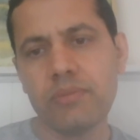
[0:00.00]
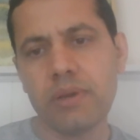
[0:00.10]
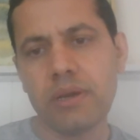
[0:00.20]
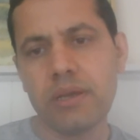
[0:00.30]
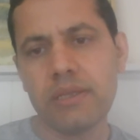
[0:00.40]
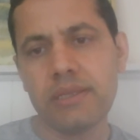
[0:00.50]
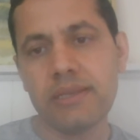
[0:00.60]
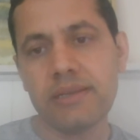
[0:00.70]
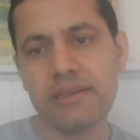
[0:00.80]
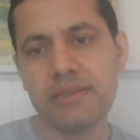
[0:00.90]
my
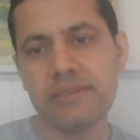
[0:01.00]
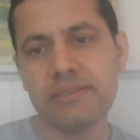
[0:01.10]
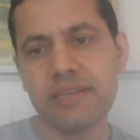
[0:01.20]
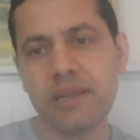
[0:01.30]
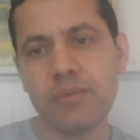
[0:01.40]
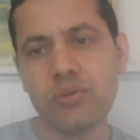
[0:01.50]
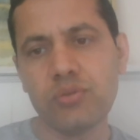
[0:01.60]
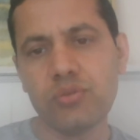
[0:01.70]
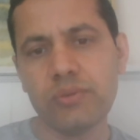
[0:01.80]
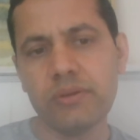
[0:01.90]
college time was
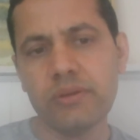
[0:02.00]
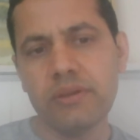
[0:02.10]
over.